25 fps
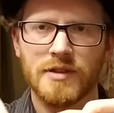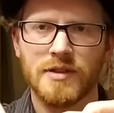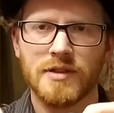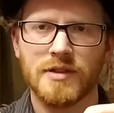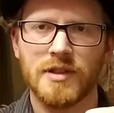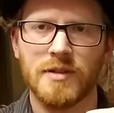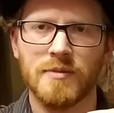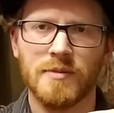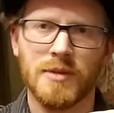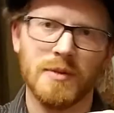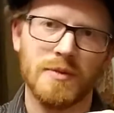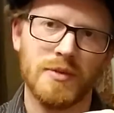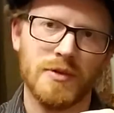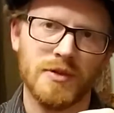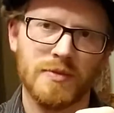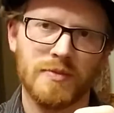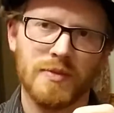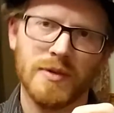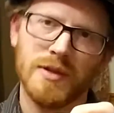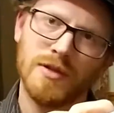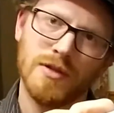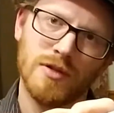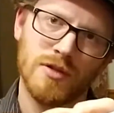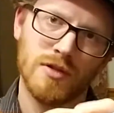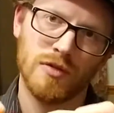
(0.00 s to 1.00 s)
Some people
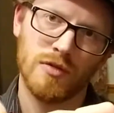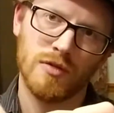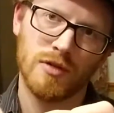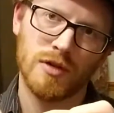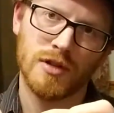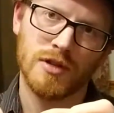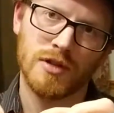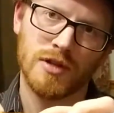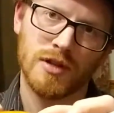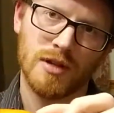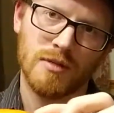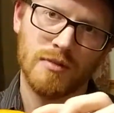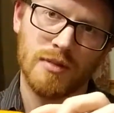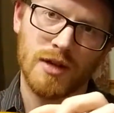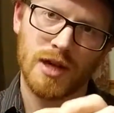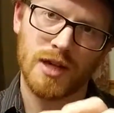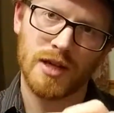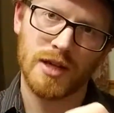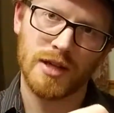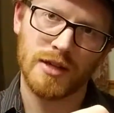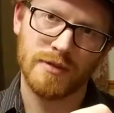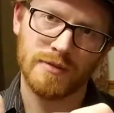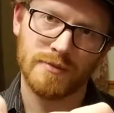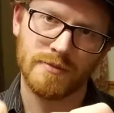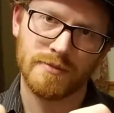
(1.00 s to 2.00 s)
spin towards their
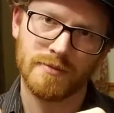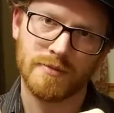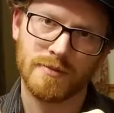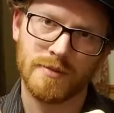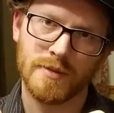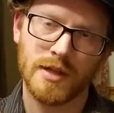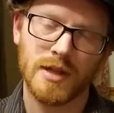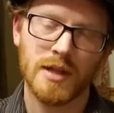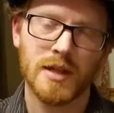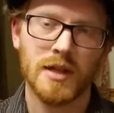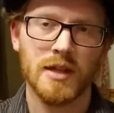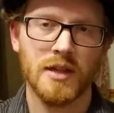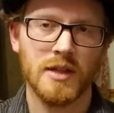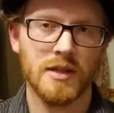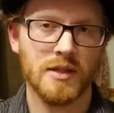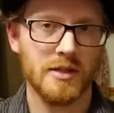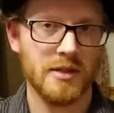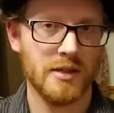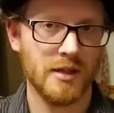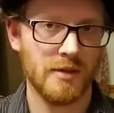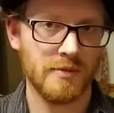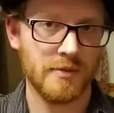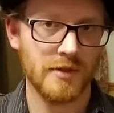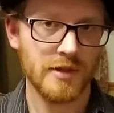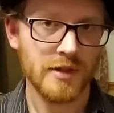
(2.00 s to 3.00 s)
body. It's
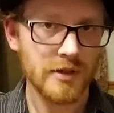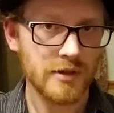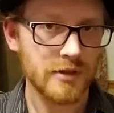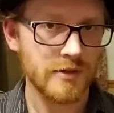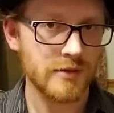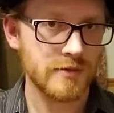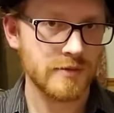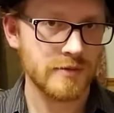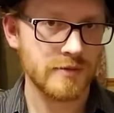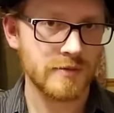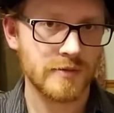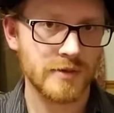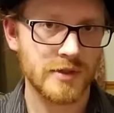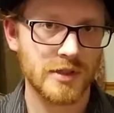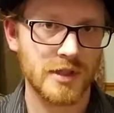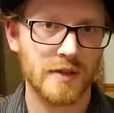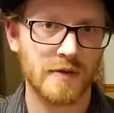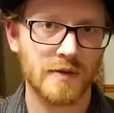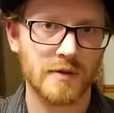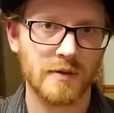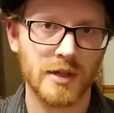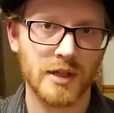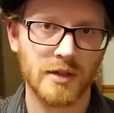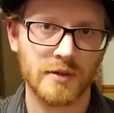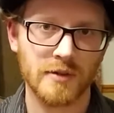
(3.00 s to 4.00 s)
up to you.
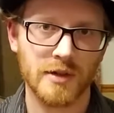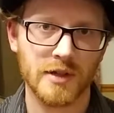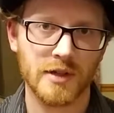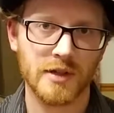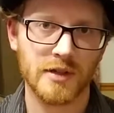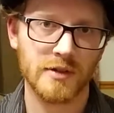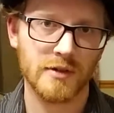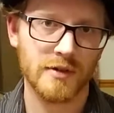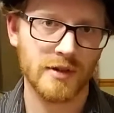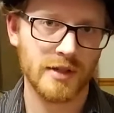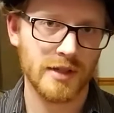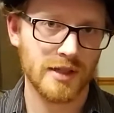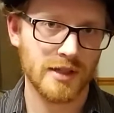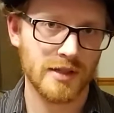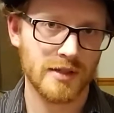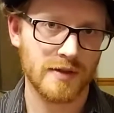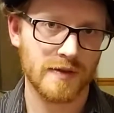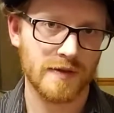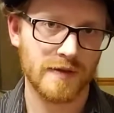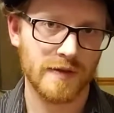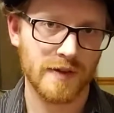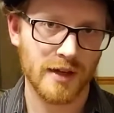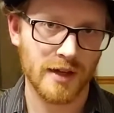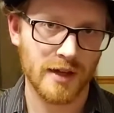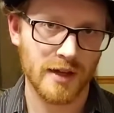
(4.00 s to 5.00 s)
Whichever way you want to do it is
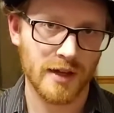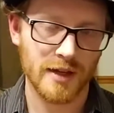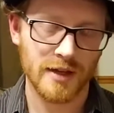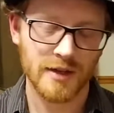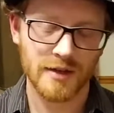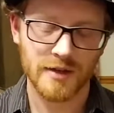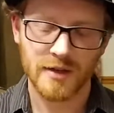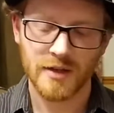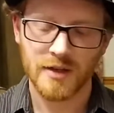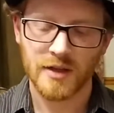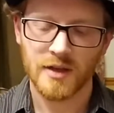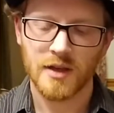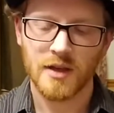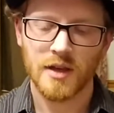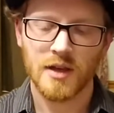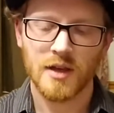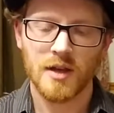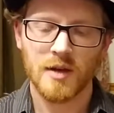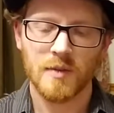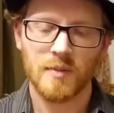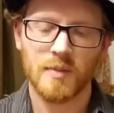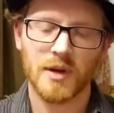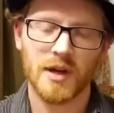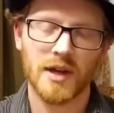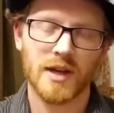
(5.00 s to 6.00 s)
fine.
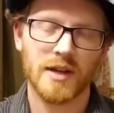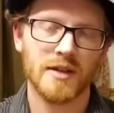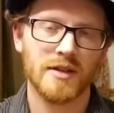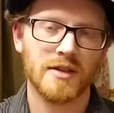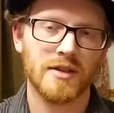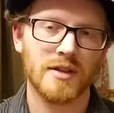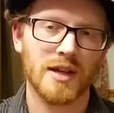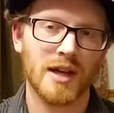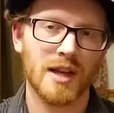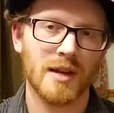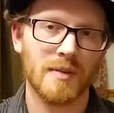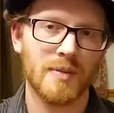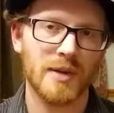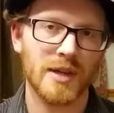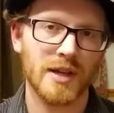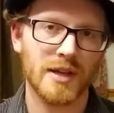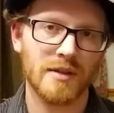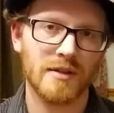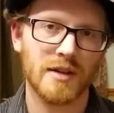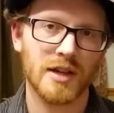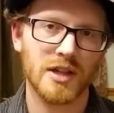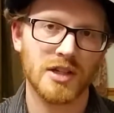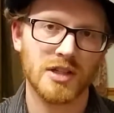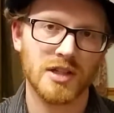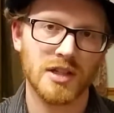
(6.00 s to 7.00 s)
But you gotta pick a
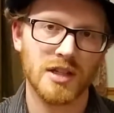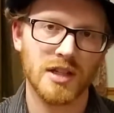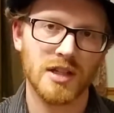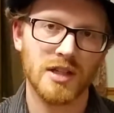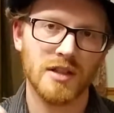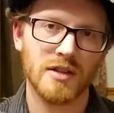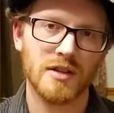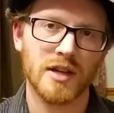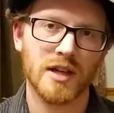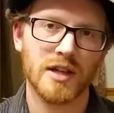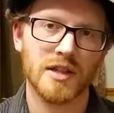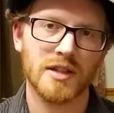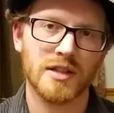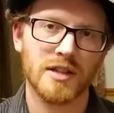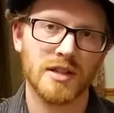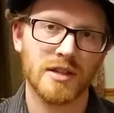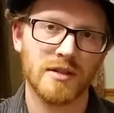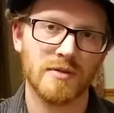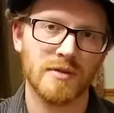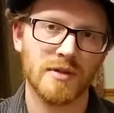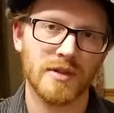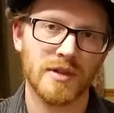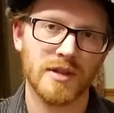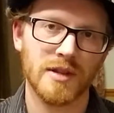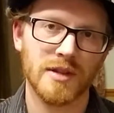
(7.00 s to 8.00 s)
direction and you gotta stick
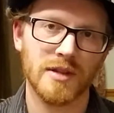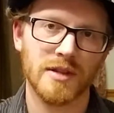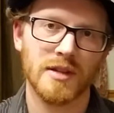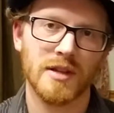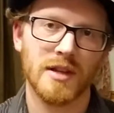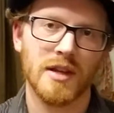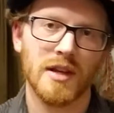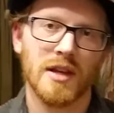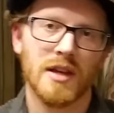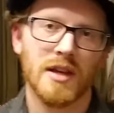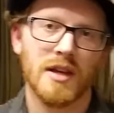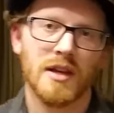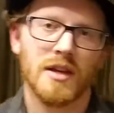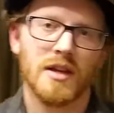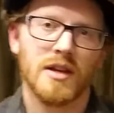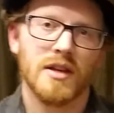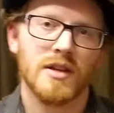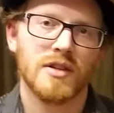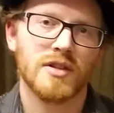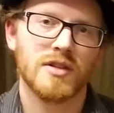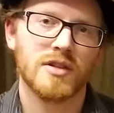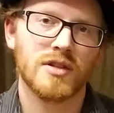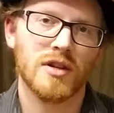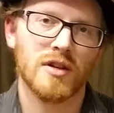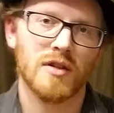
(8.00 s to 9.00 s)
with it.
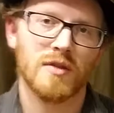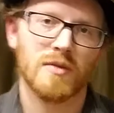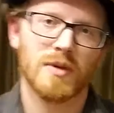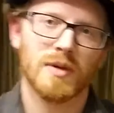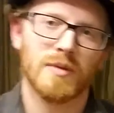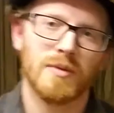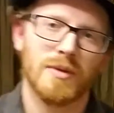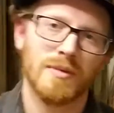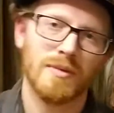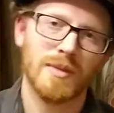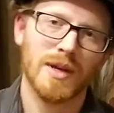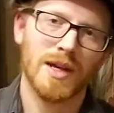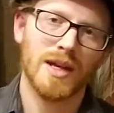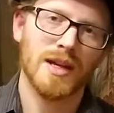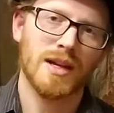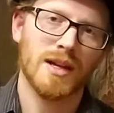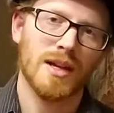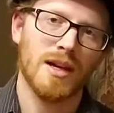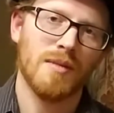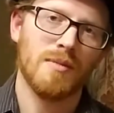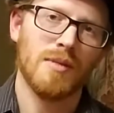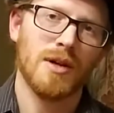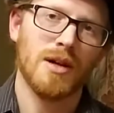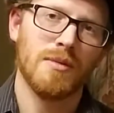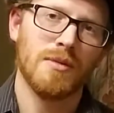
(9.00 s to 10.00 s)
So when we make
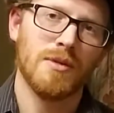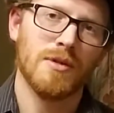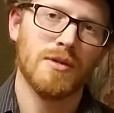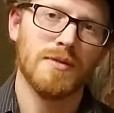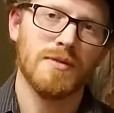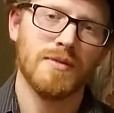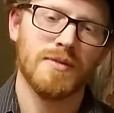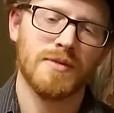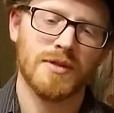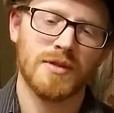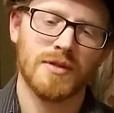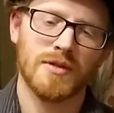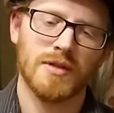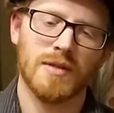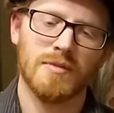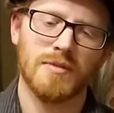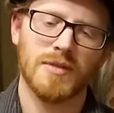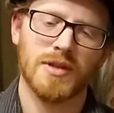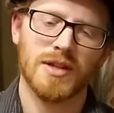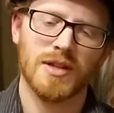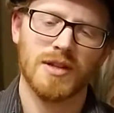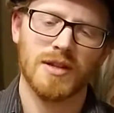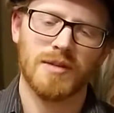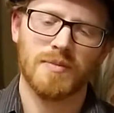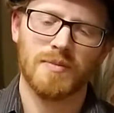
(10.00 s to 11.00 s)
a bubble, so I'm
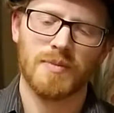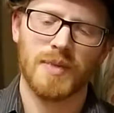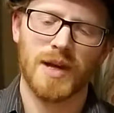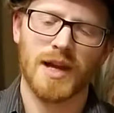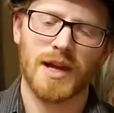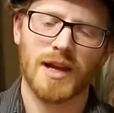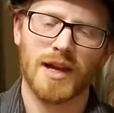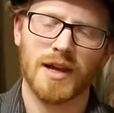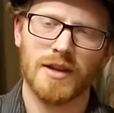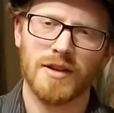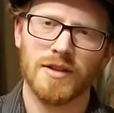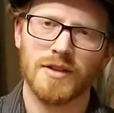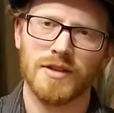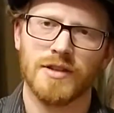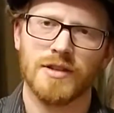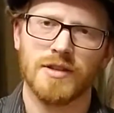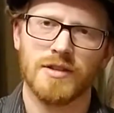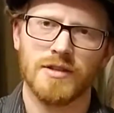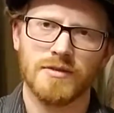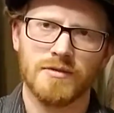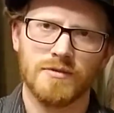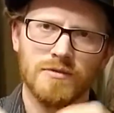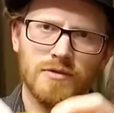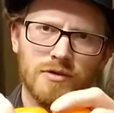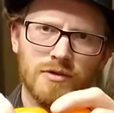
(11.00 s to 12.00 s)
just gonna back out of
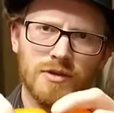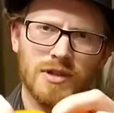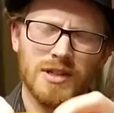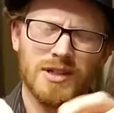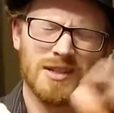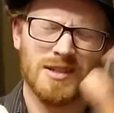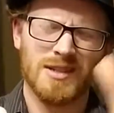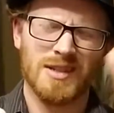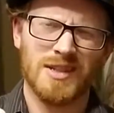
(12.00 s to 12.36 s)
this real quick.